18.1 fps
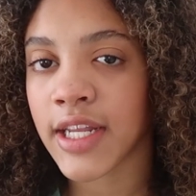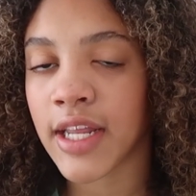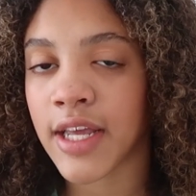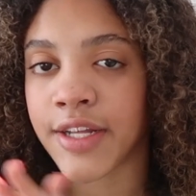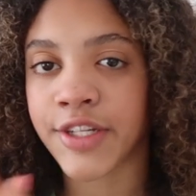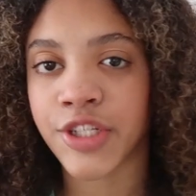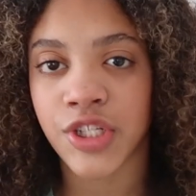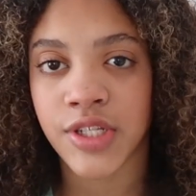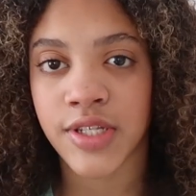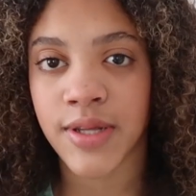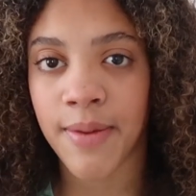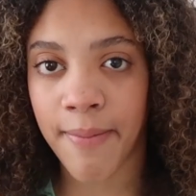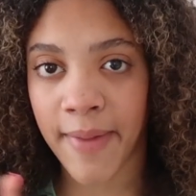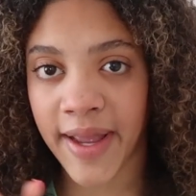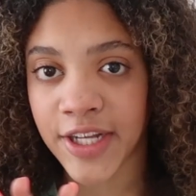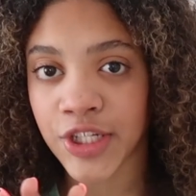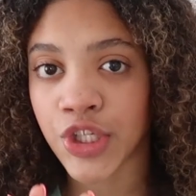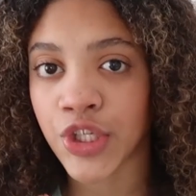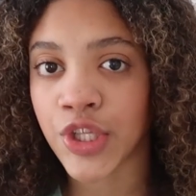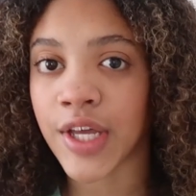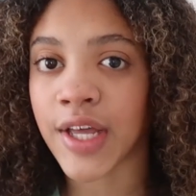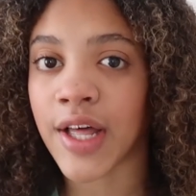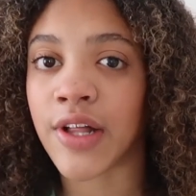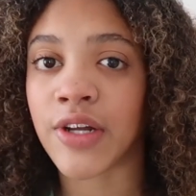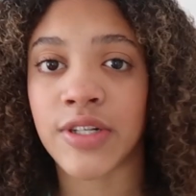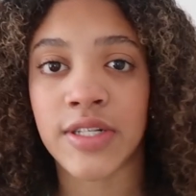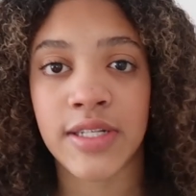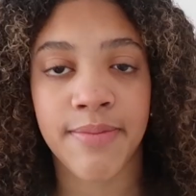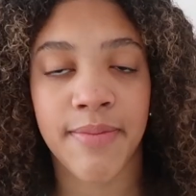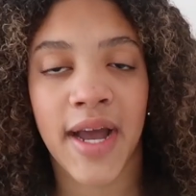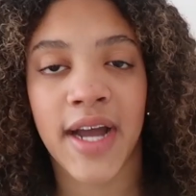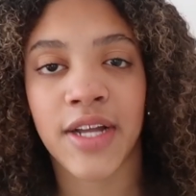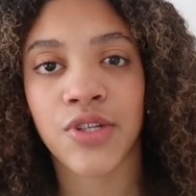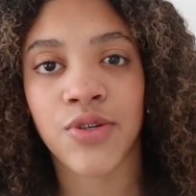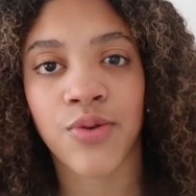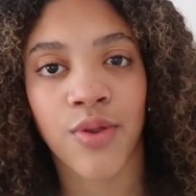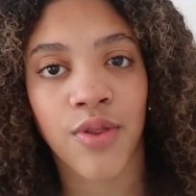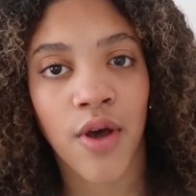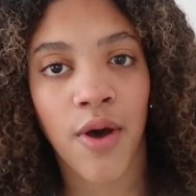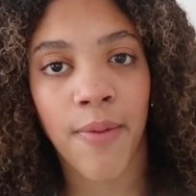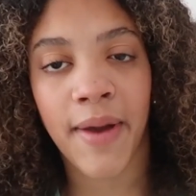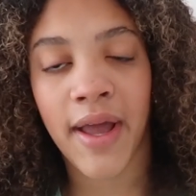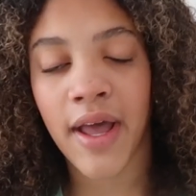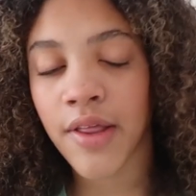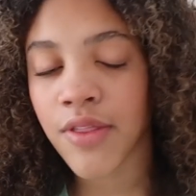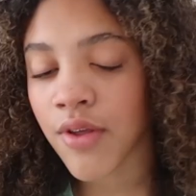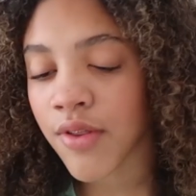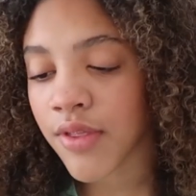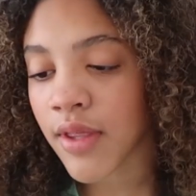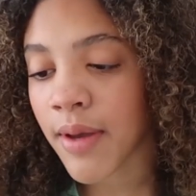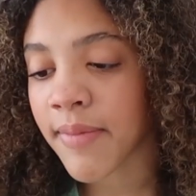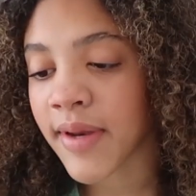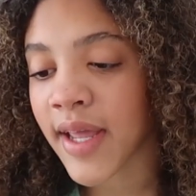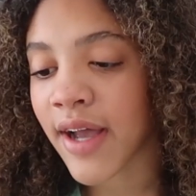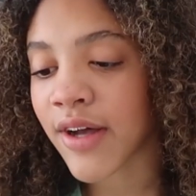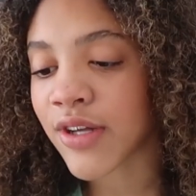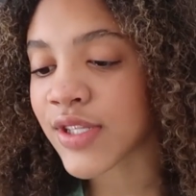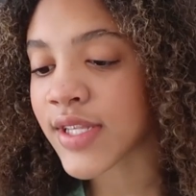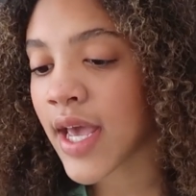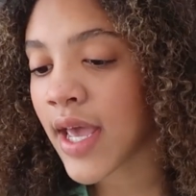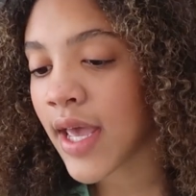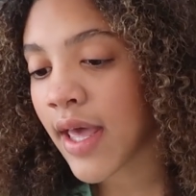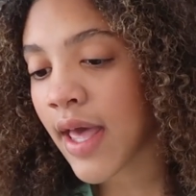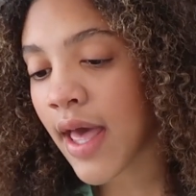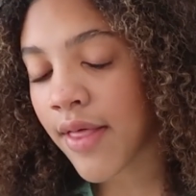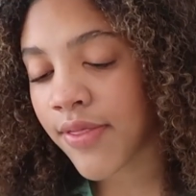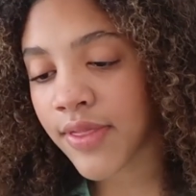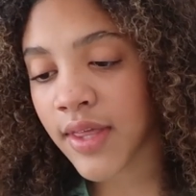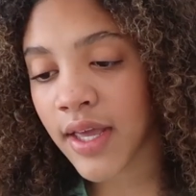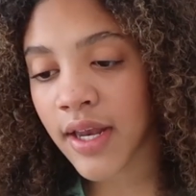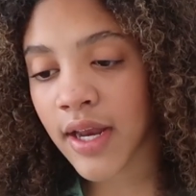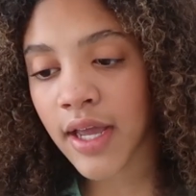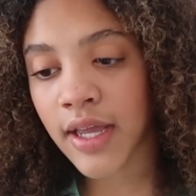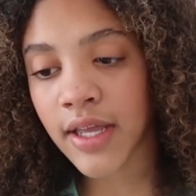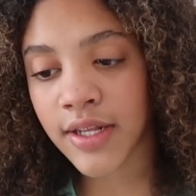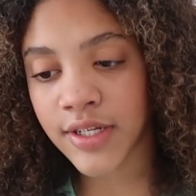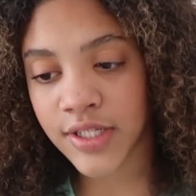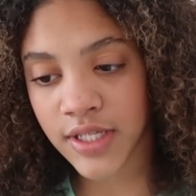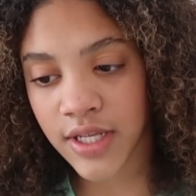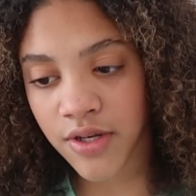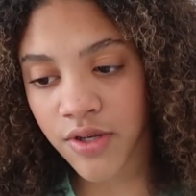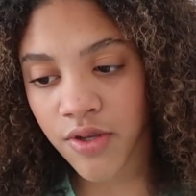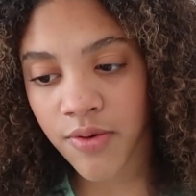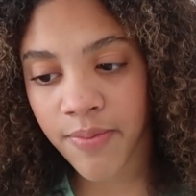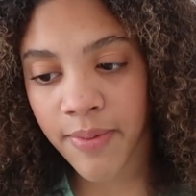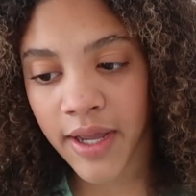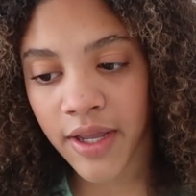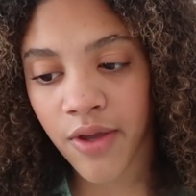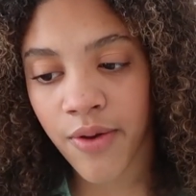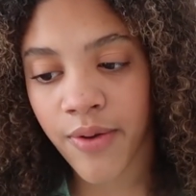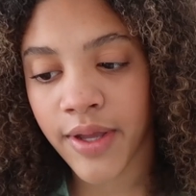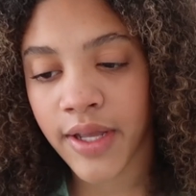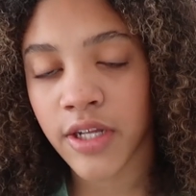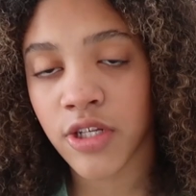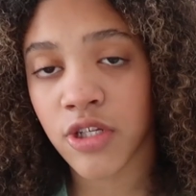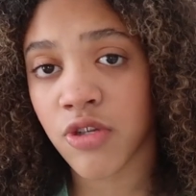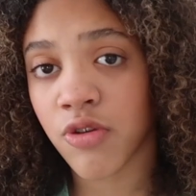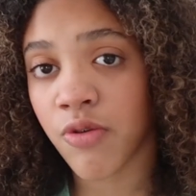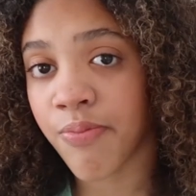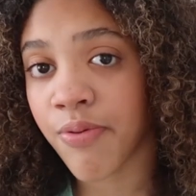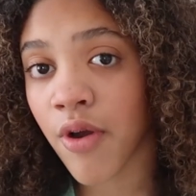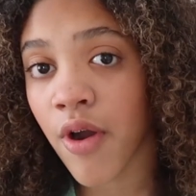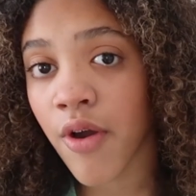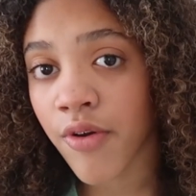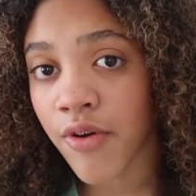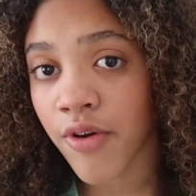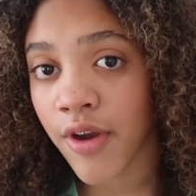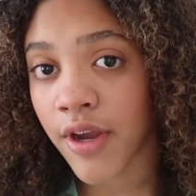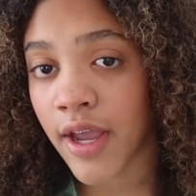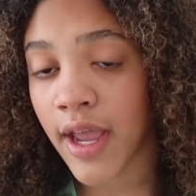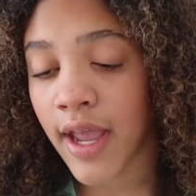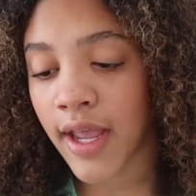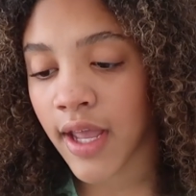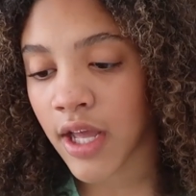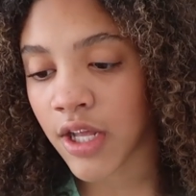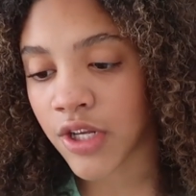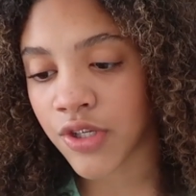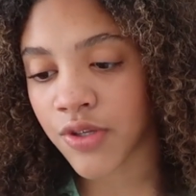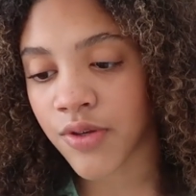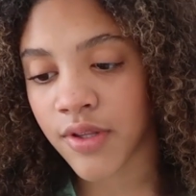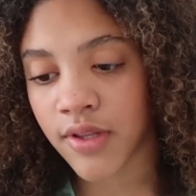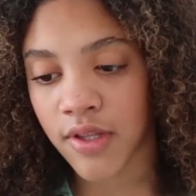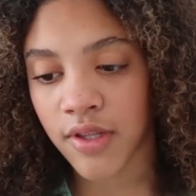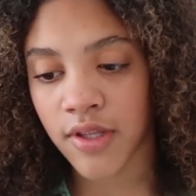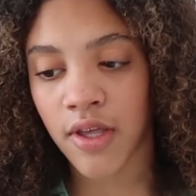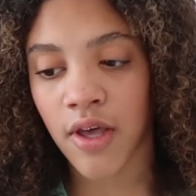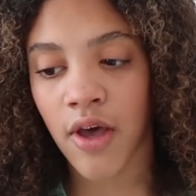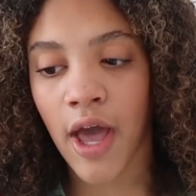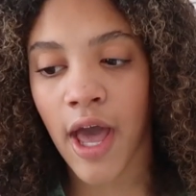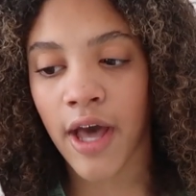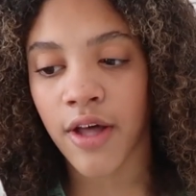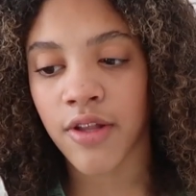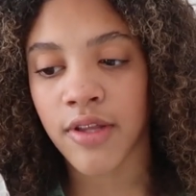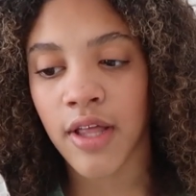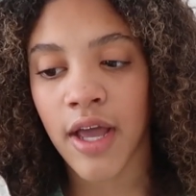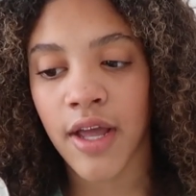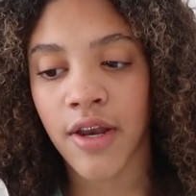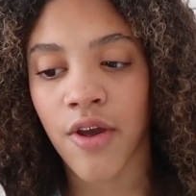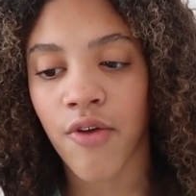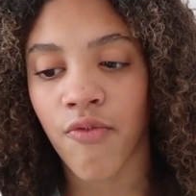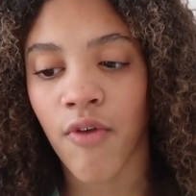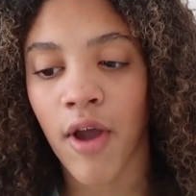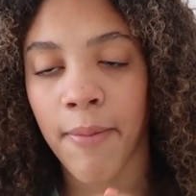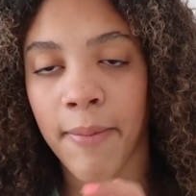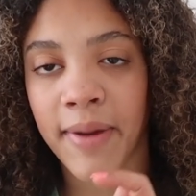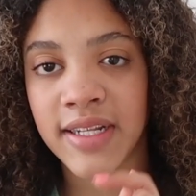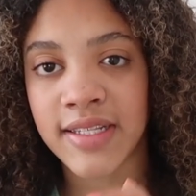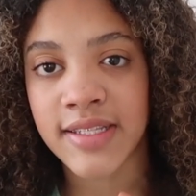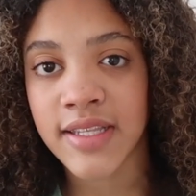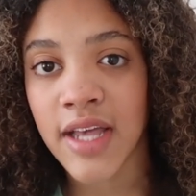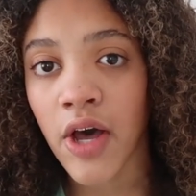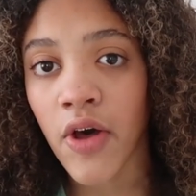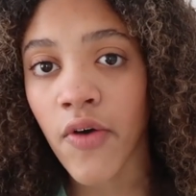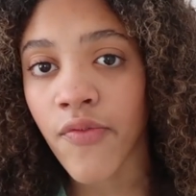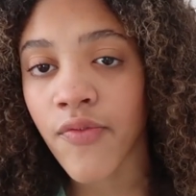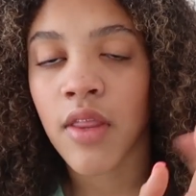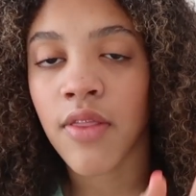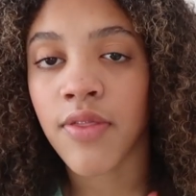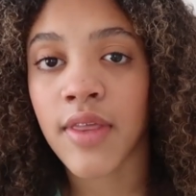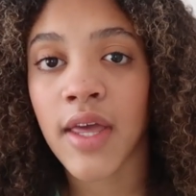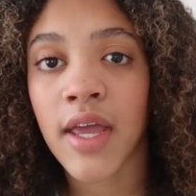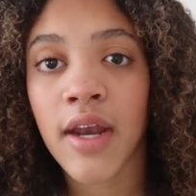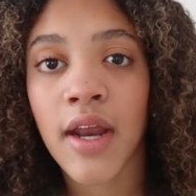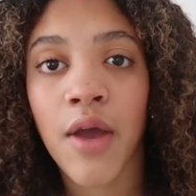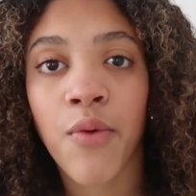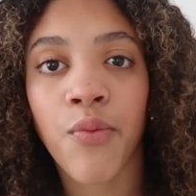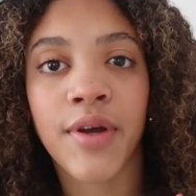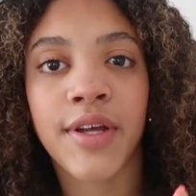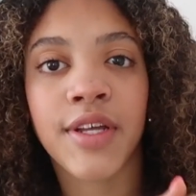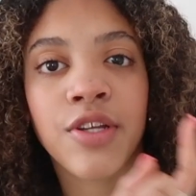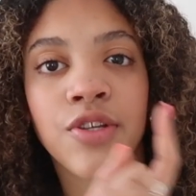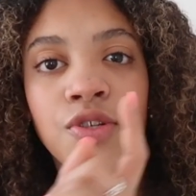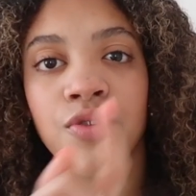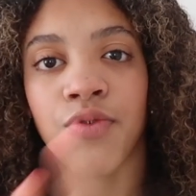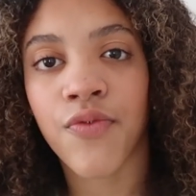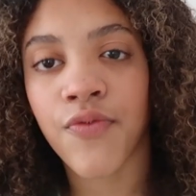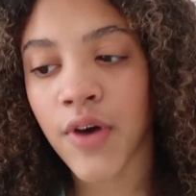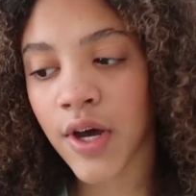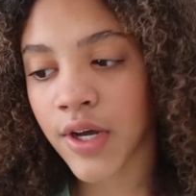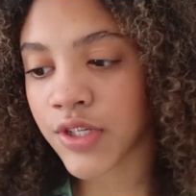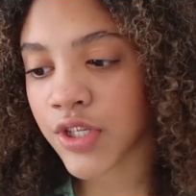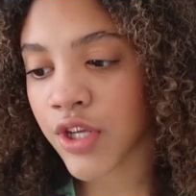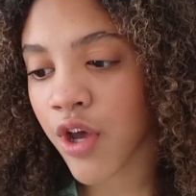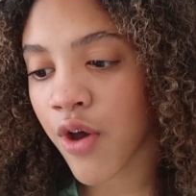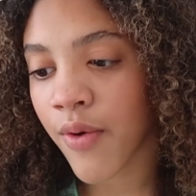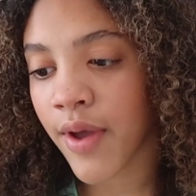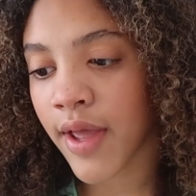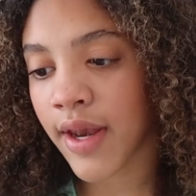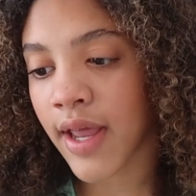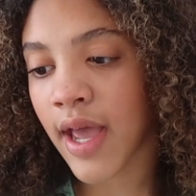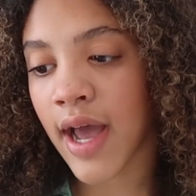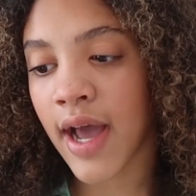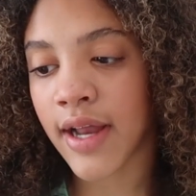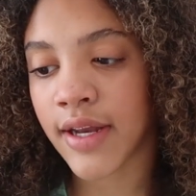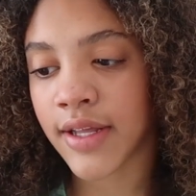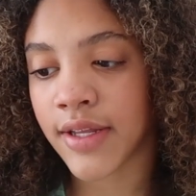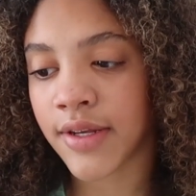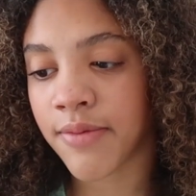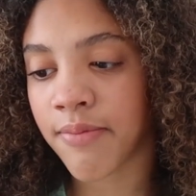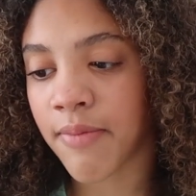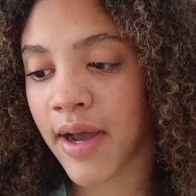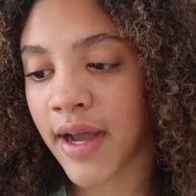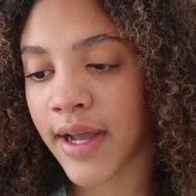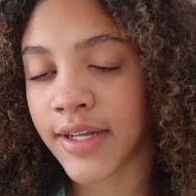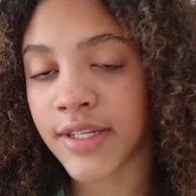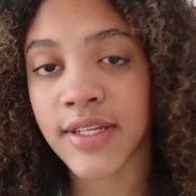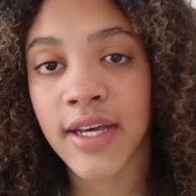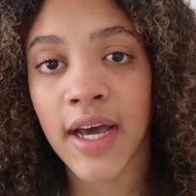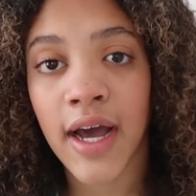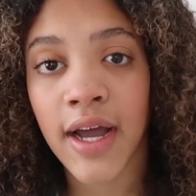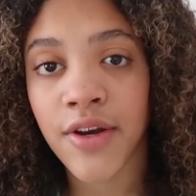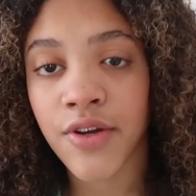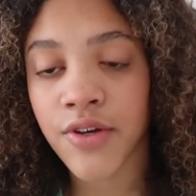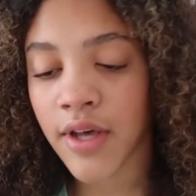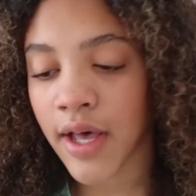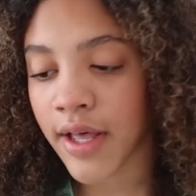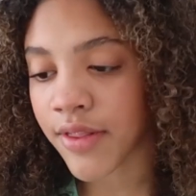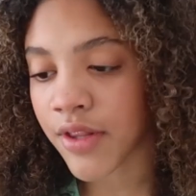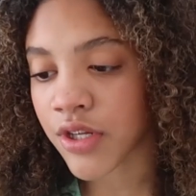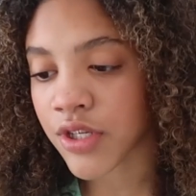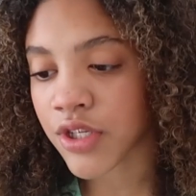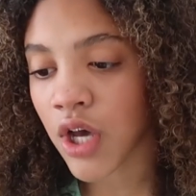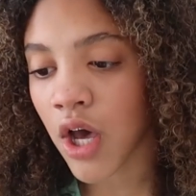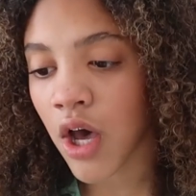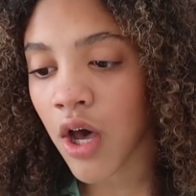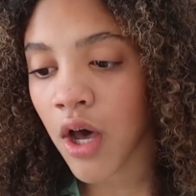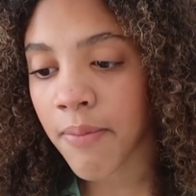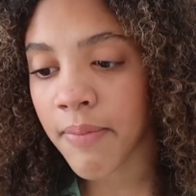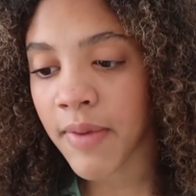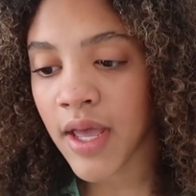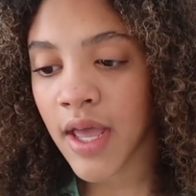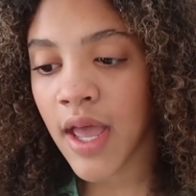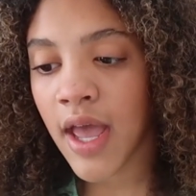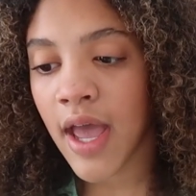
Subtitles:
it in just to make sure the colors match with all my other thumbnails, and then I continued by going into Procreate and doing the little outline around myself. Then I went into Fonto and added my title at the top.